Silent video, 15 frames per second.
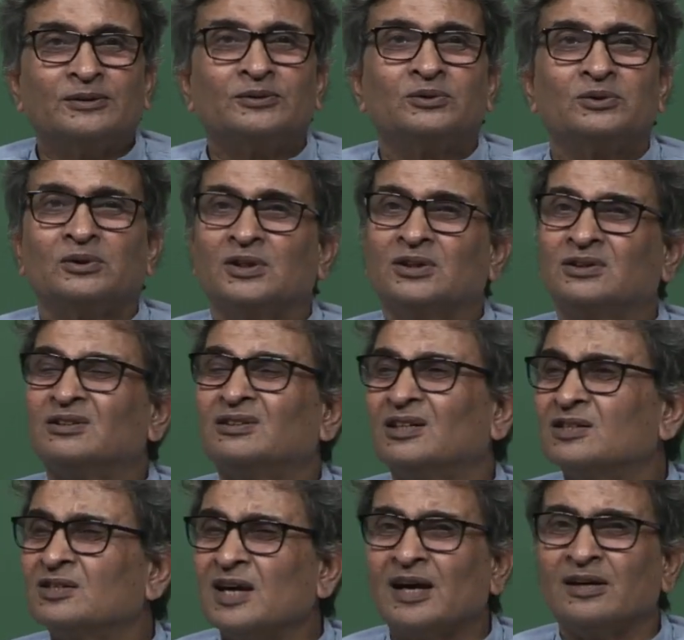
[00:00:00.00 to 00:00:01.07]
So, this is a
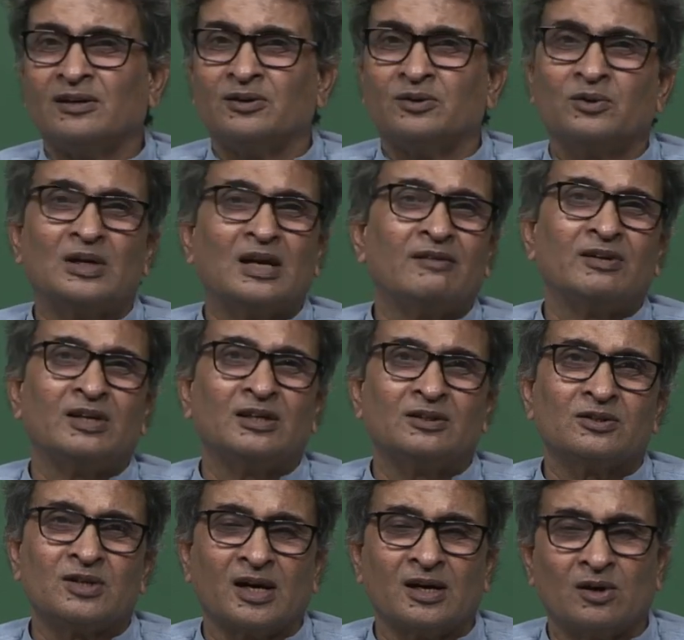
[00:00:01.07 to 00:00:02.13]
standard, you can have any other
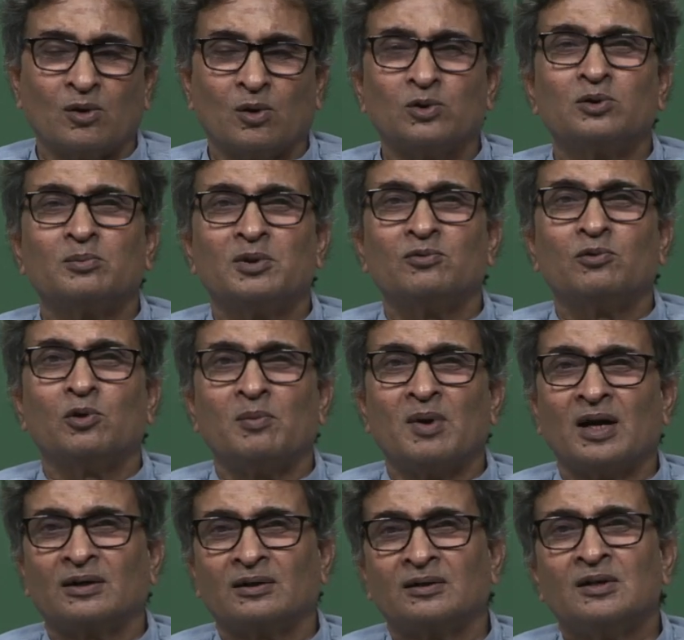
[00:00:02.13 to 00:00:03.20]
standard also, but wool
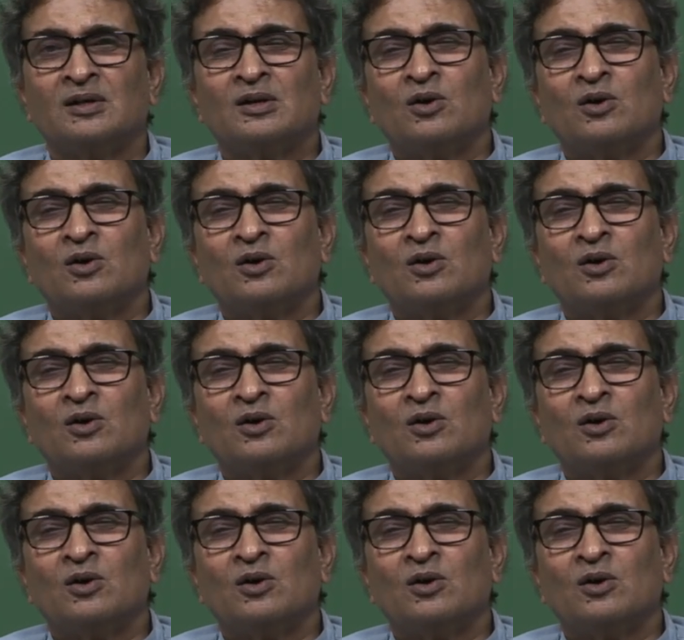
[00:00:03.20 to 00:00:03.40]
mark